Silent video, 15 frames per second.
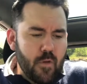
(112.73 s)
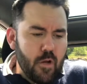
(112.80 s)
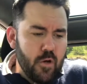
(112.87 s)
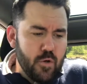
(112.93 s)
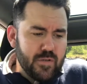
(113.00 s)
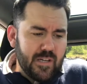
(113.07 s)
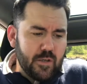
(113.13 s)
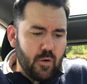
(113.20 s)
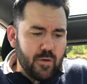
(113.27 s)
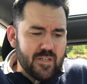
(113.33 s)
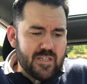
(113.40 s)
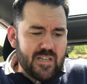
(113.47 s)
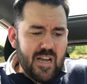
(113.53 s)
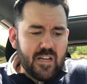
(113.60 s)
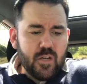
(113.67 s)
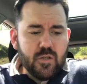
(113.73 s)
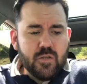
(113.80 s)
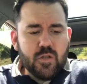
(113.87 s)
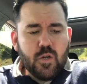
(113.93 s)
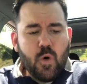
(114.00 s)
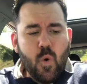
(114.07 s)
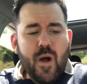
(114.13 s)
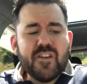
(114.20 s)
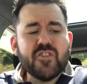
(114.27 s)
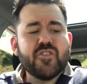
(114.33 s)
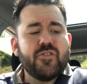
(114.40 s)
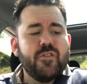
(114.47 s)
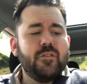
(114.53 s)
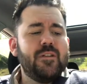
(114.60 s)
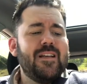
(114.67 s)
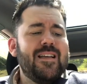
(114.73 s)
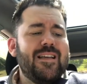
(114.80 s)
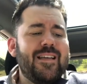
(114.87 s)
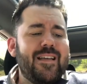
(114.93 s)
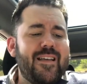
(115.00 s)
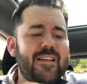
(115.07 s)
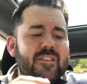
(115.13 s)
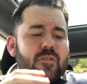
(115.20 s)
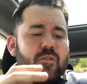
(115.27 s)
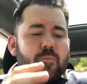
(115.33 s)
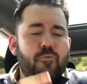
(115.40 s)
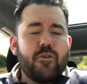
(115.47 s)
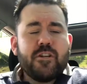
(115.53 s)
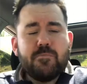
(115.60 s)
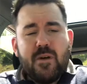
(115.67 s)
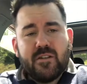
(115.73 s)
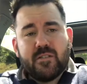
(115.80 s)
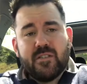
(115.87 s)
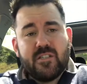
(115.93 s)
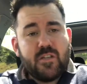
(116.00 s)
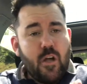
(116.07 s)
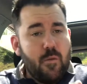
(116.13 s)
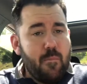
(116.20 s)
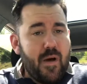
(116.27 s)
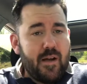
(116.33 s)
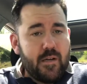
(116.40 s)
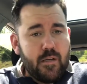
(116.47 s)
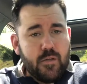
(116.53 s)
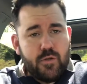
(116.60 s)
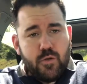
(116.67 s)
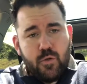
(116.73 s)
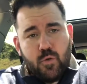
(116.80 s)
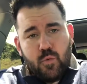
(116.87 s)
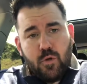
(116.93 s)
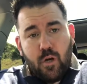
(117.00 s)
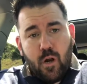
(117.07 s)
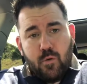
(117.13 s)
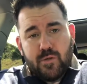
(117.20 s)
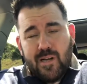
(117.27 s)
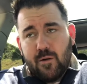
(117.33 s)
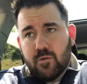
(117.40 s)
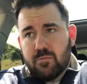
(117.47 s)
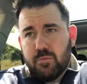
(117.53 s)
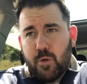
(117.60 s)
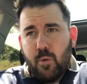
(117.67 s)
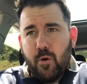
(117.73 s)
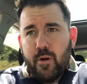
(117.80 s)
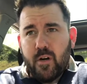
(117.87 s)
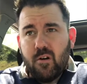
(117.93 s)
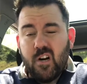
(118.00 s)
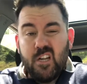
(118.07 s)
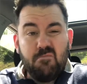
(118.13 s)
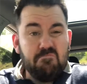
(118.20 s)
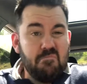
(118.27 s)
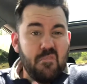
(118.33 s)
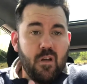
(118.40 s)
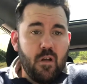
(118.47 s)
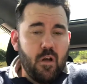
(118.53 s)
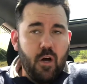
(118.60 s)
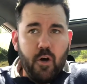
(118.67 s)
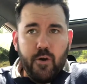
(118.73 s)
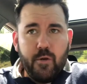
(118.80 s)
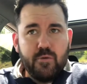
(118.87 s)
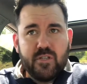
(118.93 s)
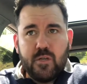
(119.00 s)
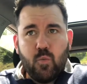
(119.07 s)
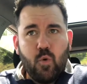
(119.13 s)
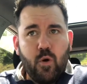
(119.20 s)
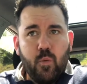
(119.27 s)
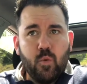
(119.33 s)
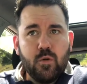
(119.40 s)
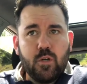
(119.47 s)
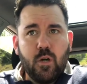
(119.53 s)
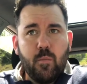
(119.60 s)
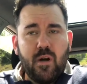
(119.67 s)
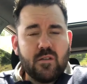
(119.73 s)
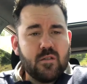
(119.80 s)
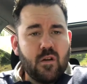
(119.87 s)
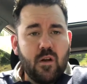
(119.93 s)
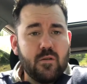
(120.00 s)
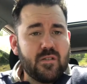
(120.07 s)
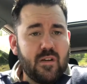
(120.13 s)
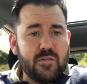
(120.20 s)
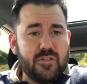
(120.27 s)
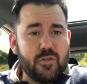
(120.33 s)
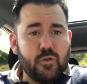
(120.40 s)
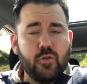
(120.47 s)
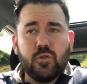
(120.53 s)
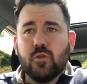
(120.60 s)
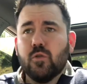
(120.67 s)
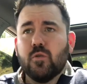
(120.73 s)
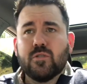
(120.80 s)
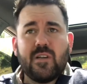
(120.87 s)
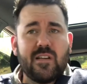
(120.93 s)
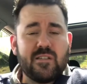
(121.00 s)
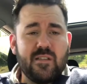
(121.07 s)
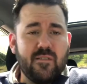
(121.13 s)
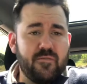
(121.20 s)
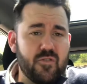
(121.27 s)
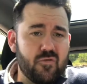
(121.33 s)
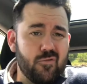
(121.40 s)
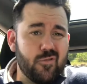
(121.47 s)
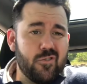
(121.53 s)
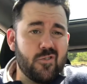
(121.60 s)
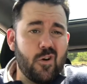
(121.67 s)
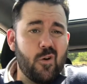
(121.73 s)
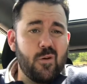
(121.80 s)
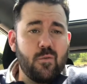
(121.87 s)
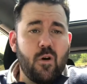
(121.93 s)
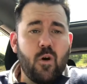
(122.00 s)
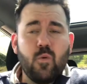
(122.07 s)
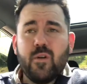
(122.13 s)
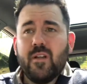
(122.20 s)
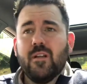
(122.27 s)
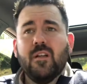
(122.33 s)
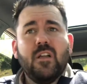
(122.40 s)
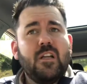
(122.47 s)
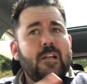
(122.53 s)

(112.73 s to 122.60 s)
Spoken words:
Who's that guy's second question is, the British Masters is going back to Close House. Do I agree? I don't see why it wouldn't go back to Close House. It's a good course, it has the infrastructure to hold it.